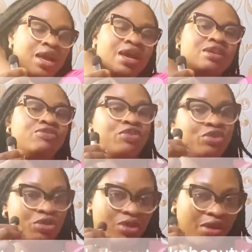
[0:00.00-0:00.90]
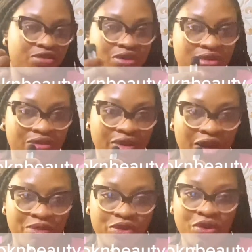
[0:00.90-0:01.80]
And for those who have
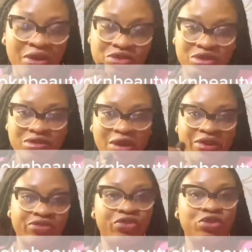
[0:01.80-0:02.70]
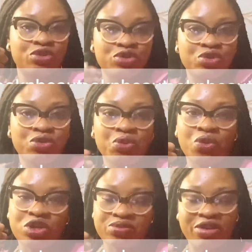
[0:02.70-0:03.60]
subscribed, and for those who
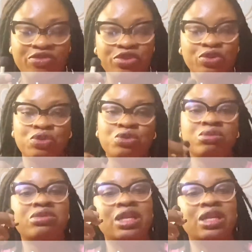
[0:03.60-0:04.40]
watch my video, who